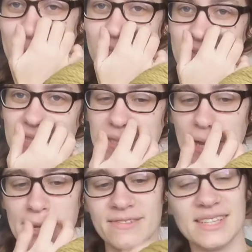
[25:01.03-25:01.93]
which
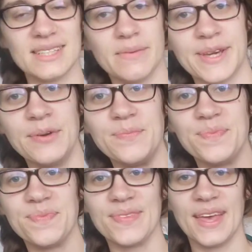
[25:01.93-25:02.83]
kind of is coming out.
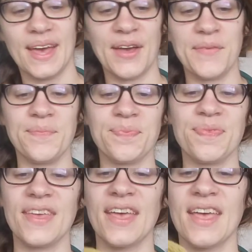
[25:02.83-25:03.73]
And
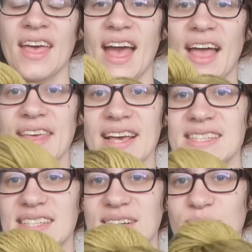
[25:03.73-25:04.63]

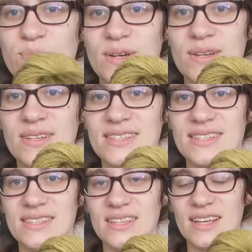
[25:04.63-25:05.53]
this
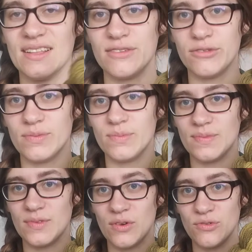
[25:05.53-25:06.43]
was
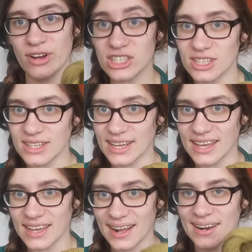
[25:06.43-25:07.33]

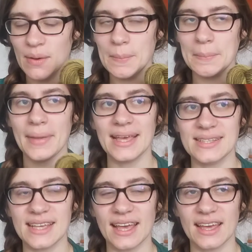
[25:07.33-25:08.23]
originally an
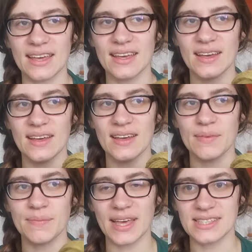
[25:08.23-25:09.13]
amazing,
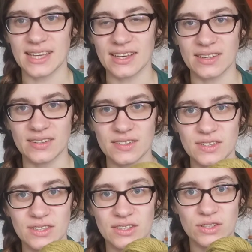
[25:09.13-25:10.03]
amazing
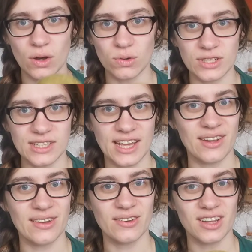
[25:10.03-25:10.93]
golden
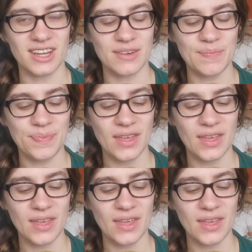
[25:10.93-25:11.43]
yellow colour,